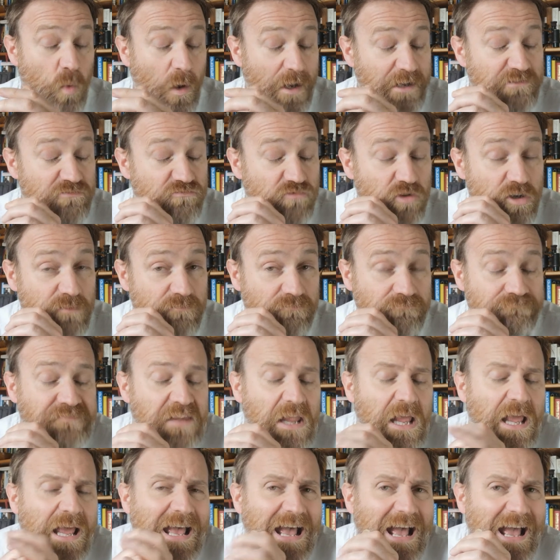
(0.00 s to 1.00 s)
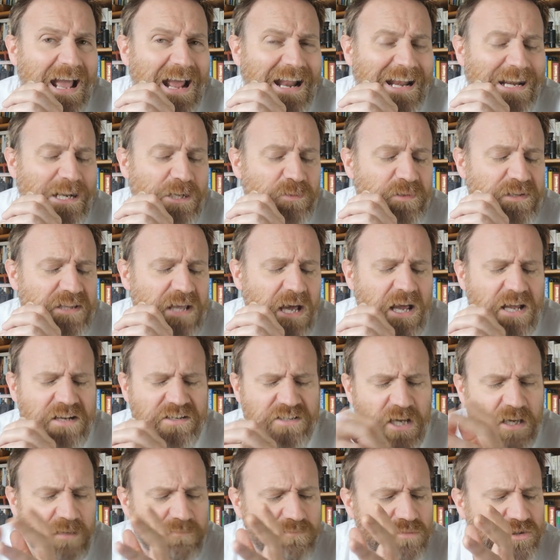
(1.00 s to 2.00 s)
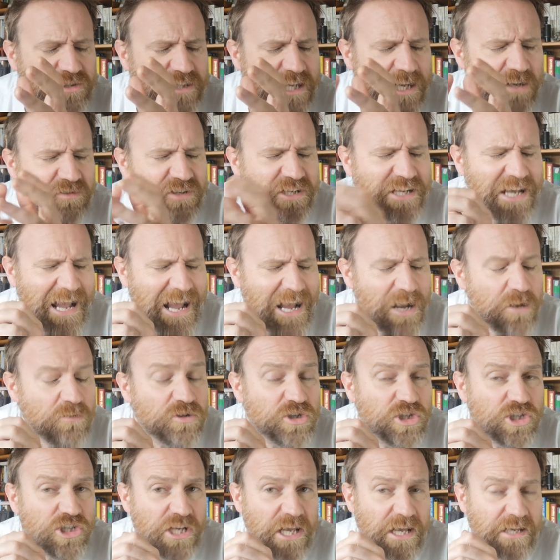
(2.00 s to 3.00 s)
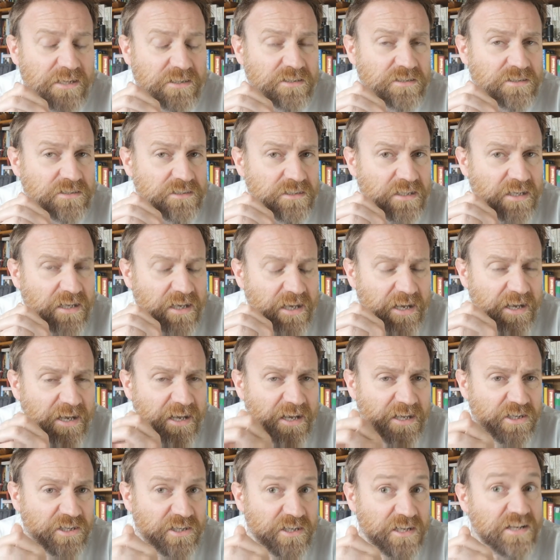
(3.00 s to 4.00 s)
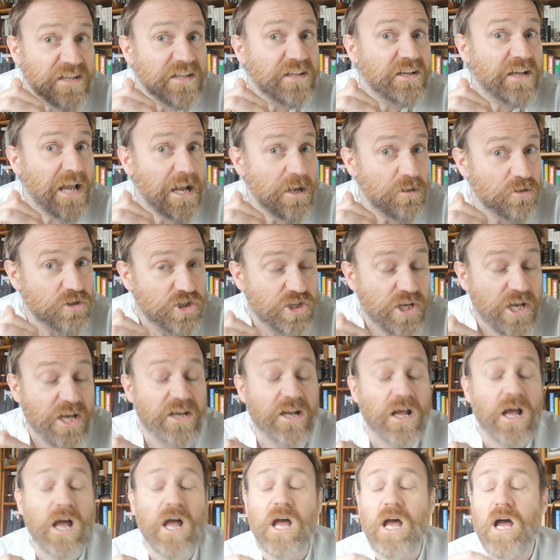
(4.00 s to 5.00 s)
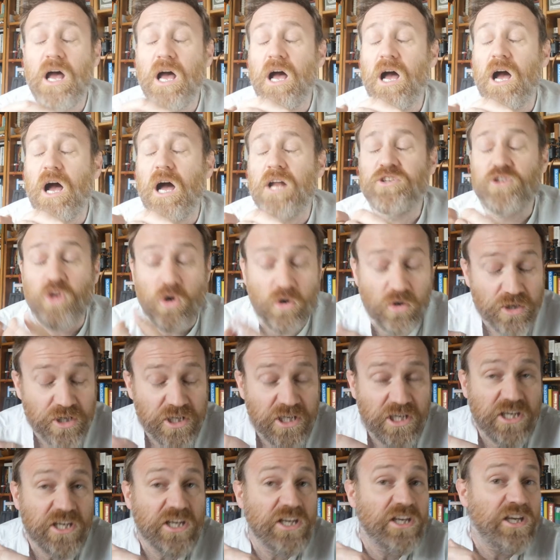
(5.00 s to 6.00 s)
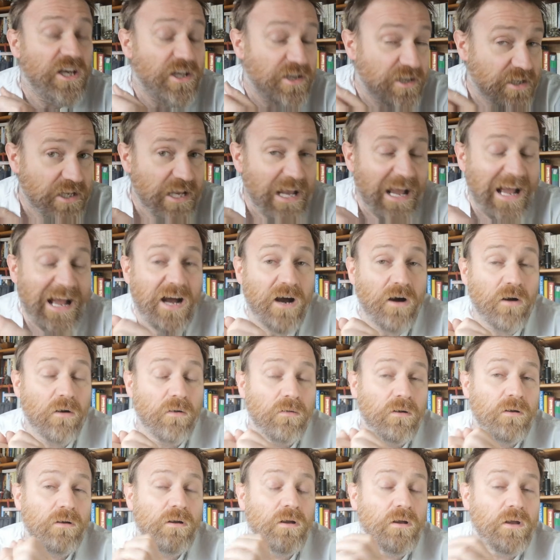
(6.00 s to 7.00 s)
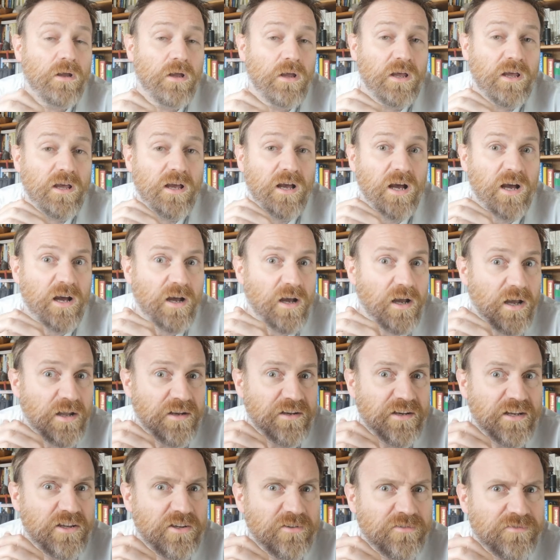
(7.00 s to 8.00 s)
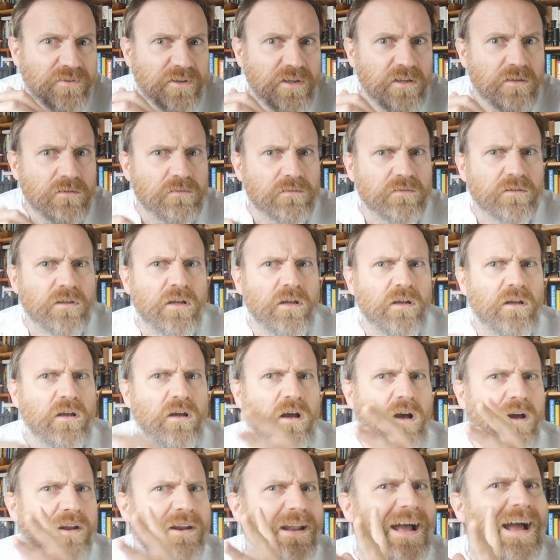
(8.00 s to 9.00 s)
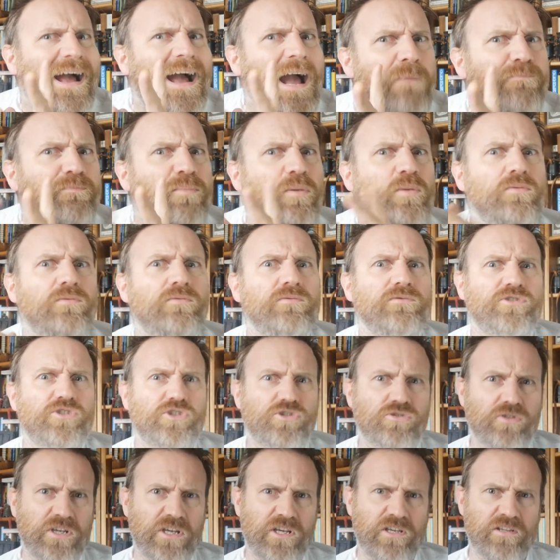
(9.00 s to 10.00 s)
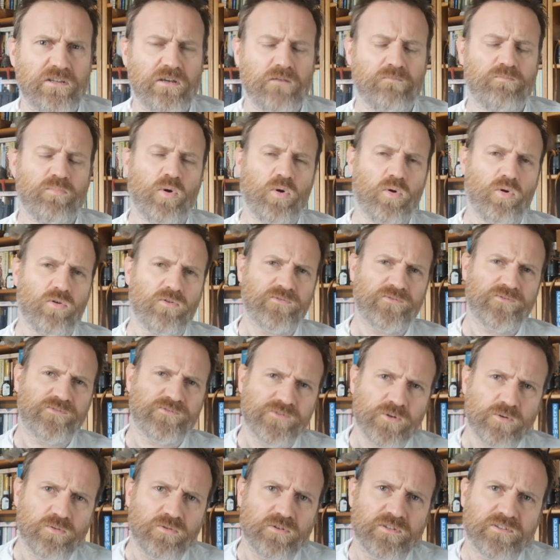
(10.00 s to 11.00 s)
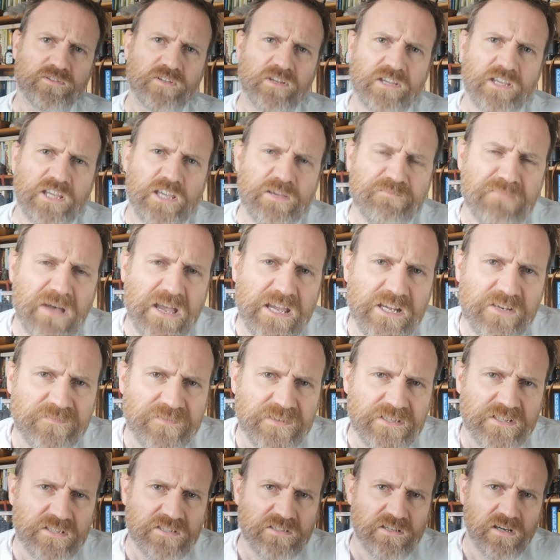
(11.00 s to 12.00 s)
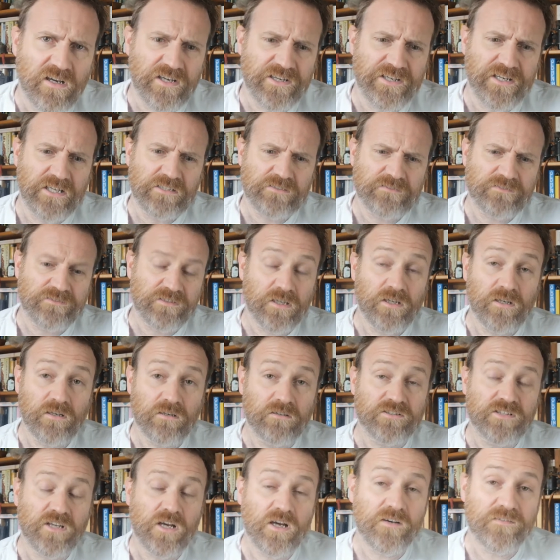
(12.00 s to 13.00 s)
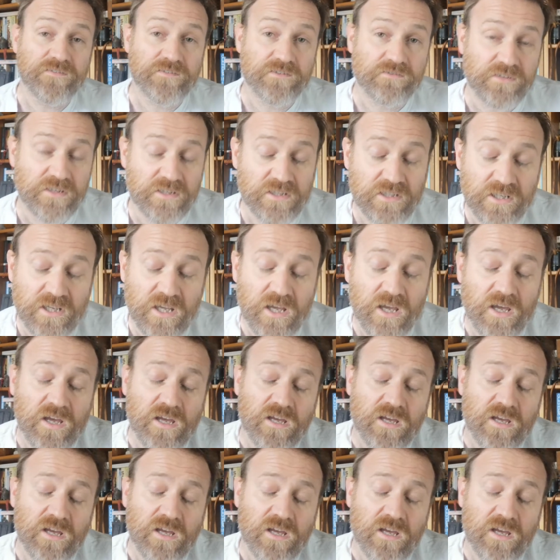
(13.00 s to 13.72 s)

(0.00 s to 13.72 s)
one room and with a tumble-down cow shed. And in the cow shed, a donkey and a cow. And in the field, an apple tree that bore fruit that he made for cider. He looked after it. He